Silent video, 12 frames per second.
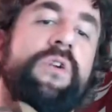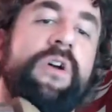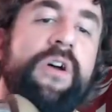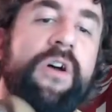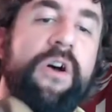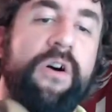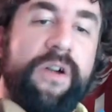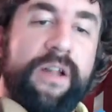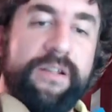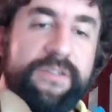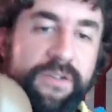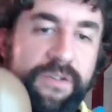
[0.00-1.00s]
Alright,
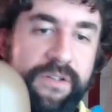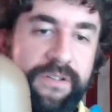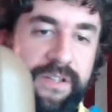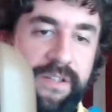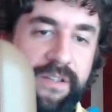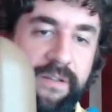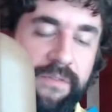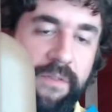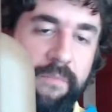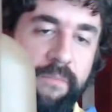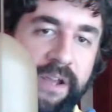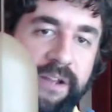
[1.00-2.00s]
so you can see the
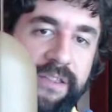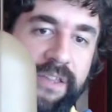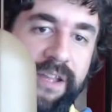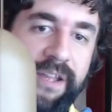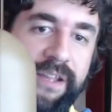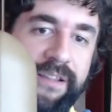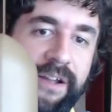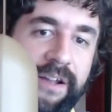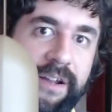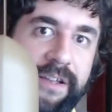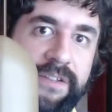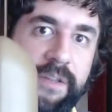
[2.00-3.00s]
big thing in there
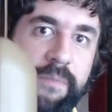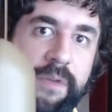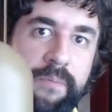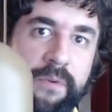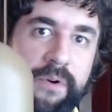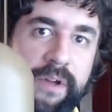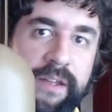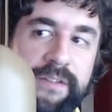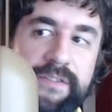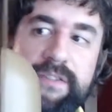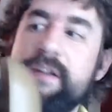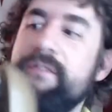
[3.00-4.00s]
is the Pip-Boy
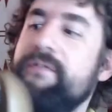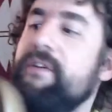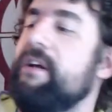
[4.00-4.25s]
itself.